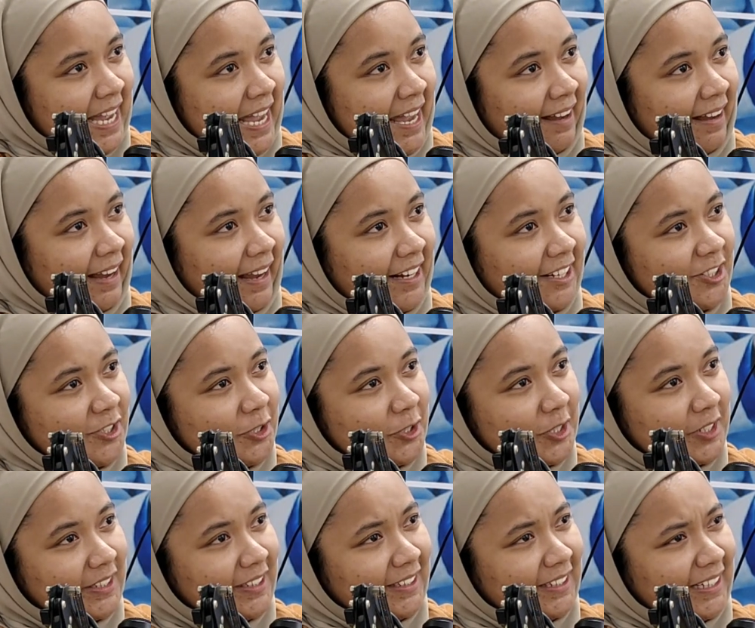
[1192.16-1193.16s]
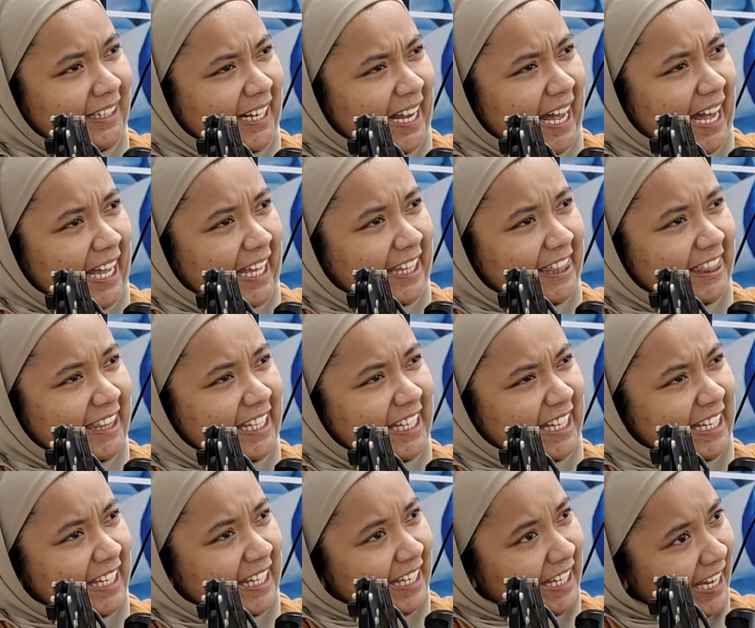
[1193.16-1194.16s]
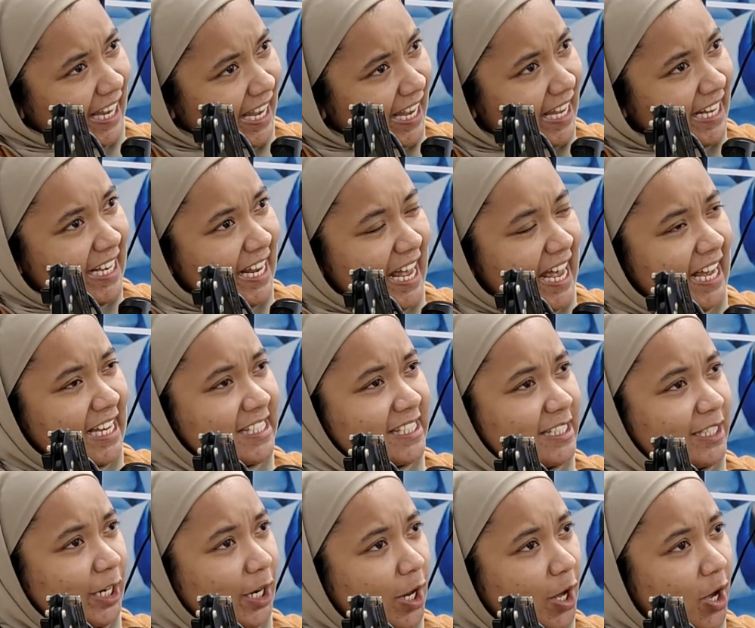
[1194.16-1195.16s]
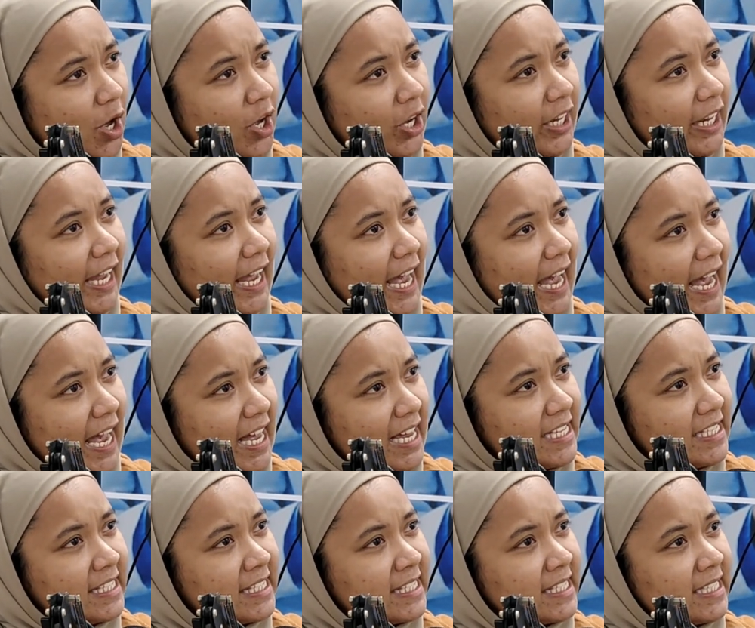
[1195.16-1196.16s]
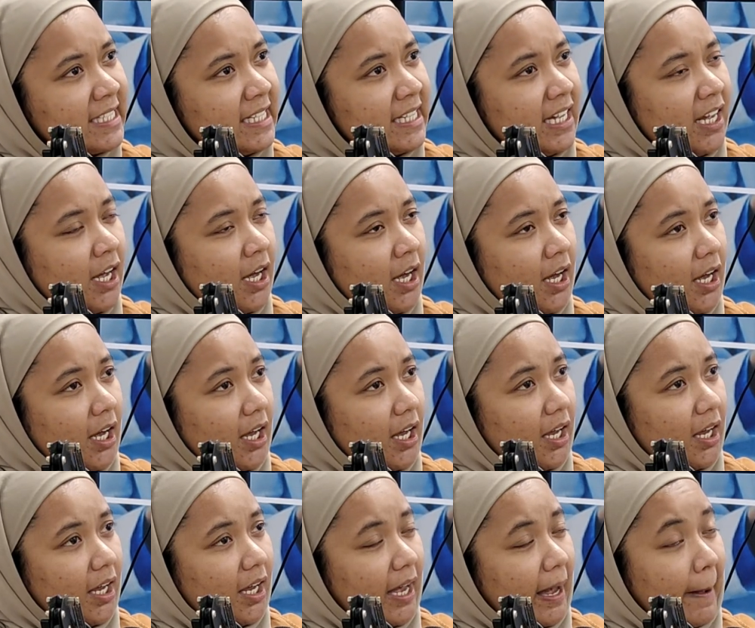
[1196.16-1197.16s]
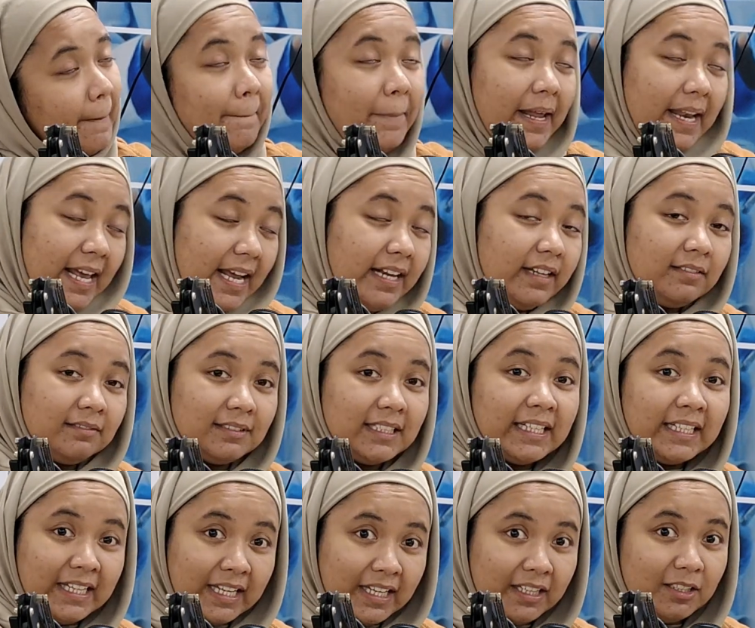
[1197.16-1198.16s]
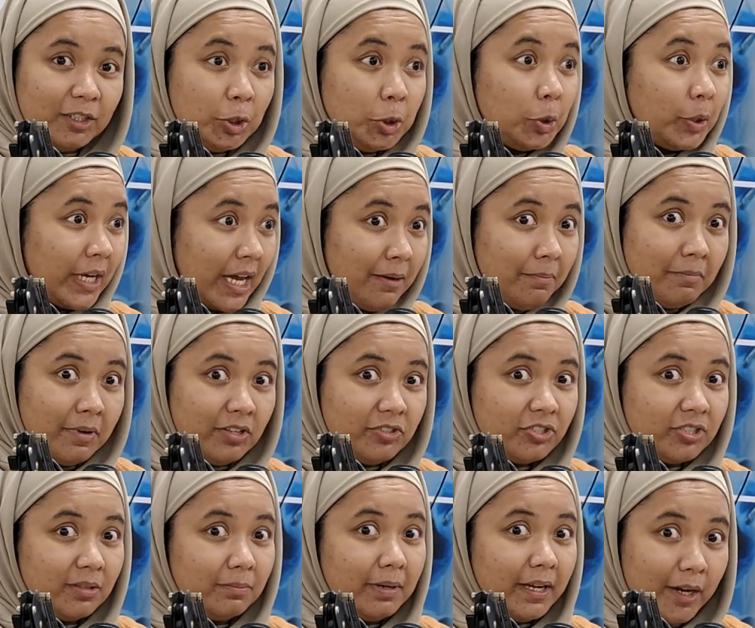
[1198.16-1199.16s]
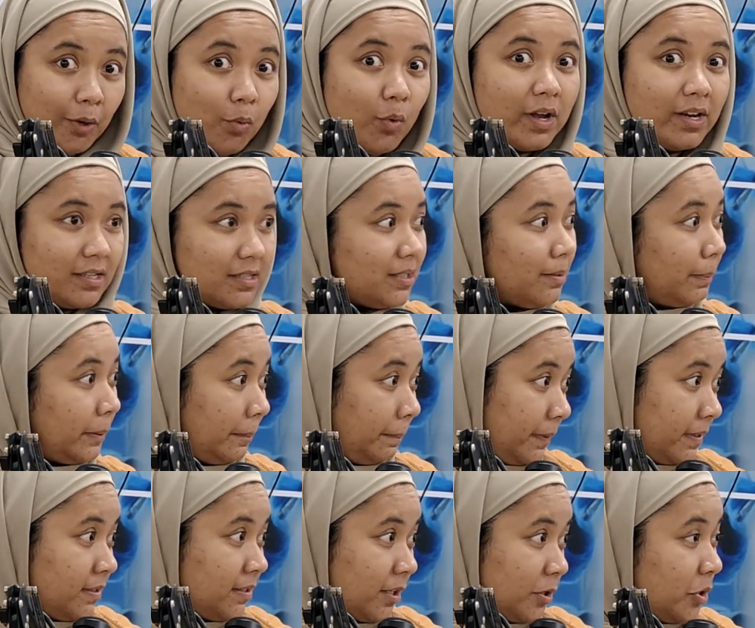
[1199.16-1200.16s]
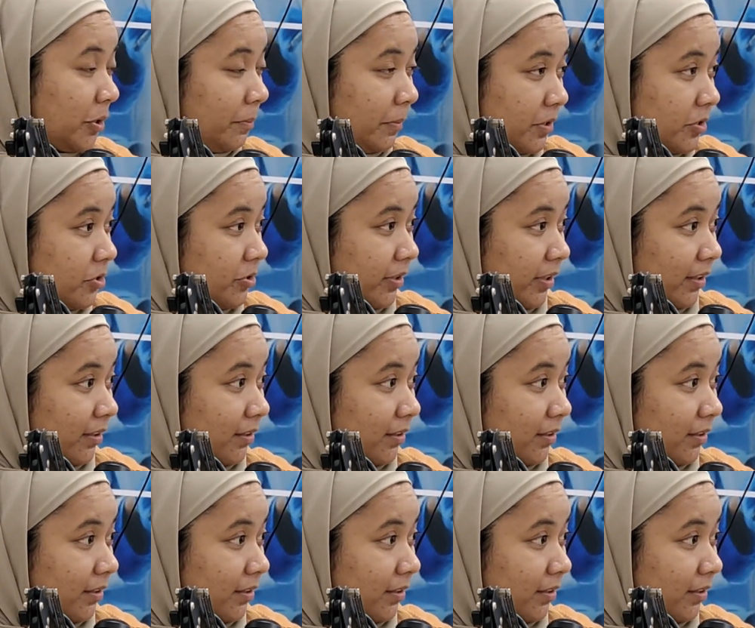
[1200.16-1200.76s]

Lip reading: Actually, I think can, as long as but then again, you can measure, but then what is the purpose that you're measuring?